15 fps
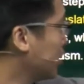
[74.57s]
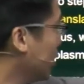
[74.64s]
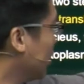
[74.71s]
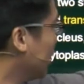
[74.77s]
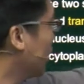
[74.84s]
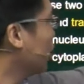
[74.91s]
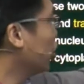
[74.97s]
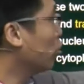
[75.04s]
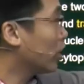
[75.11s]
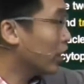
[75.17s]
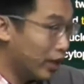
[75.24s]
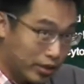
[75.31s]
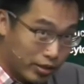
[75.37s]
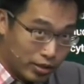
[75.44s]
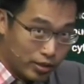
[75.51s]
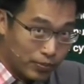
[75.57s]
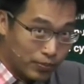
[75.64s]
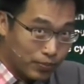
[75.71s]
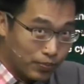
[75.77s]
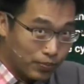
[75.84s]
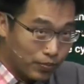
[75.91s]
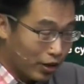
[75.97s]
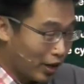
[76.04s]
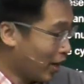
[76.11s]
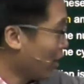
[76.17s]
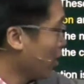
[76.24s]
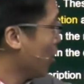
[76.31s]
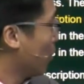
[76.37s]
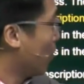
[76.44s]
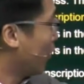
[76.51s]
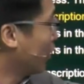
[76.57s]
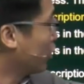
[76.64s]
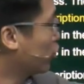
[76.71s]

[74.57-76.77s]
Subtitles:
in the nucleus, right? Whereas